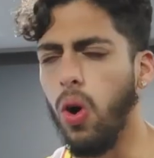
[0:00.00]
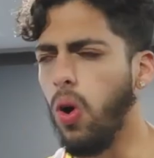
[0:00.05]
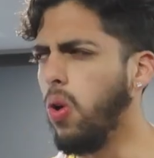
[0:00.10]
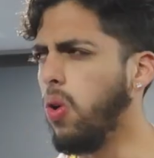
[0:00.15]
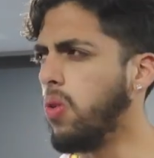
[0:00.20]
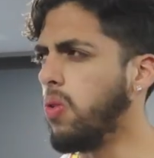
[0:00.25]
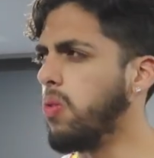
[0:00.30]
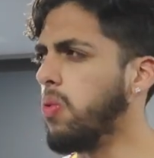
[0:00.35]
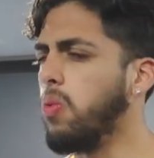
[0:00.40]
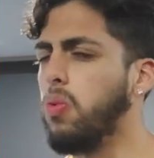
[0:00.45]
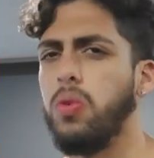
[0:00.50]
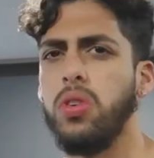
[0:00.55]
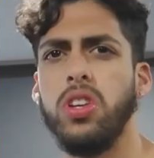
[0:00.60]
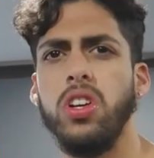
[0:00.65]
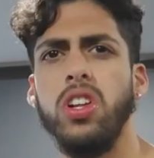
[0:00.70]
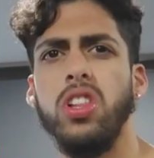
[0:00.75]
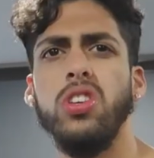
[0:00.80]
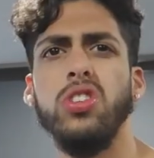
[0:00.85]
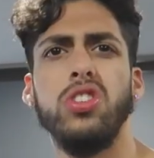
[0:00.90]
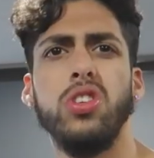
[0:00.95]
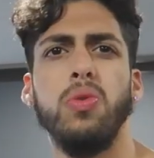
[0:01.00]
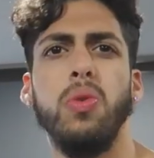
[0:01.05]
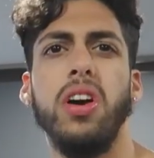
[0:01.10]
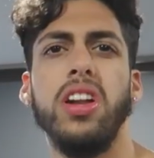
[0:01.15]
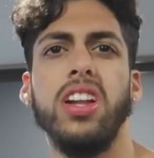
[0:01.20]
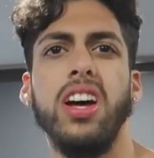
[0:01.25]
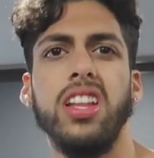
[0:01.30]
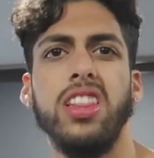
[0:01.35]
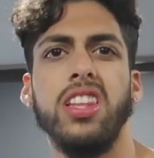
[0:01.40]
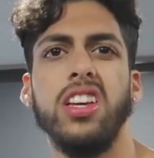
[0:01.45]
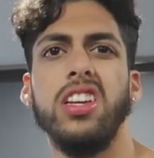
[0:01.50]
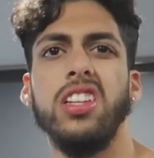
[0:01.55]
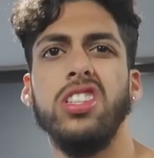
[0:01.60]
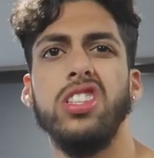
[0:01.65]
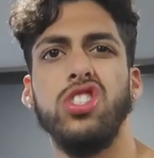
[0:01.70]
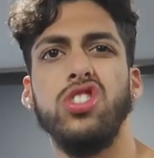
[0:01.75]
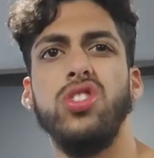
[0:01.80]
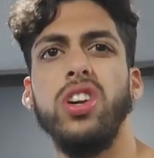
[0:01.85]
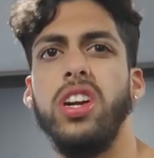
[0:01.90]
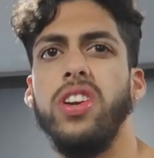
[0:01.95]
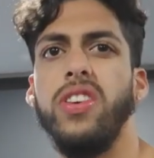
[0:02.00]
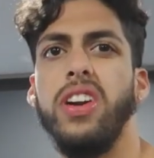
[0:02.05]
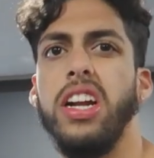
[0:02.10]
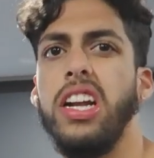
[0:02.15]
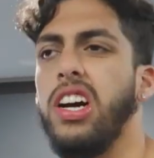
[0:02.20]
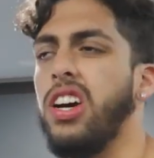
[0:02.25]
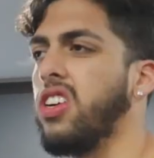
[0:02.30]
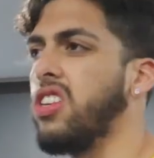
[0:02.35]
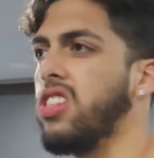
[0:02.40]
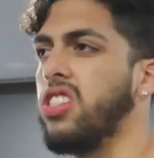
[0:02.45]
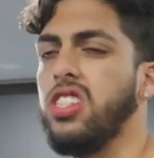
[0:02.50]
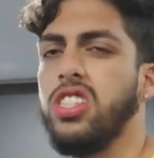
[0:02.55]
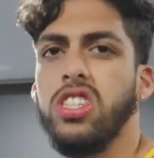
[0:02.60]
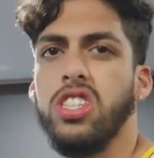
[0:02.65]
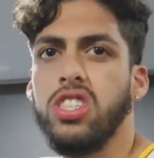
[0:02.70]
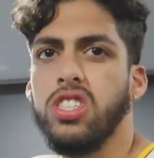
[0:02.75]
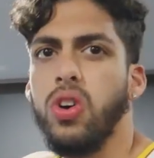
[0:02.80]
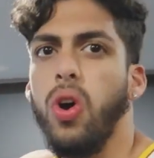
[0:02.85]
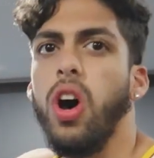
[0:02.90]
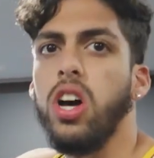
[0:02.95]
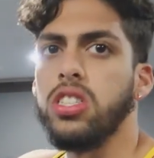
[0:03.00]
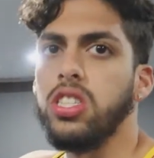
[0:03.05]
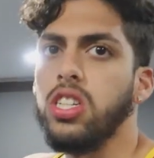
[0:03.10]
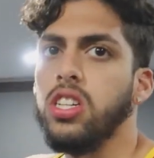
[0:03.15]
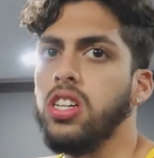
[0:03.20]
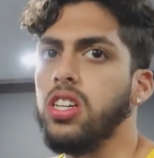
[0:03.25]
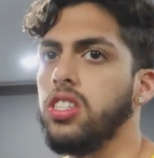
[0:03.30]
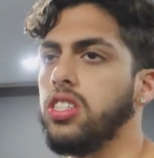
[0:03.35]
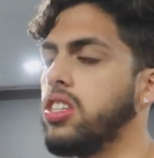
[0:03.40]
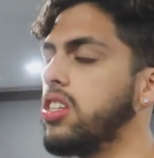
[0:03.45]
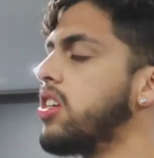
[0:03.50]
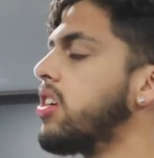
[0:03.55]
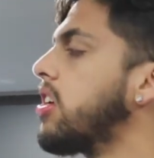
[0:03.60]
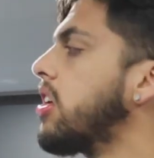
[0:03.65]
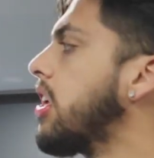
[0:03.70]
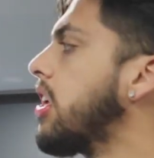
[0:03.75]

Oh, you're losing one nothing in this trade right now because you just costed us.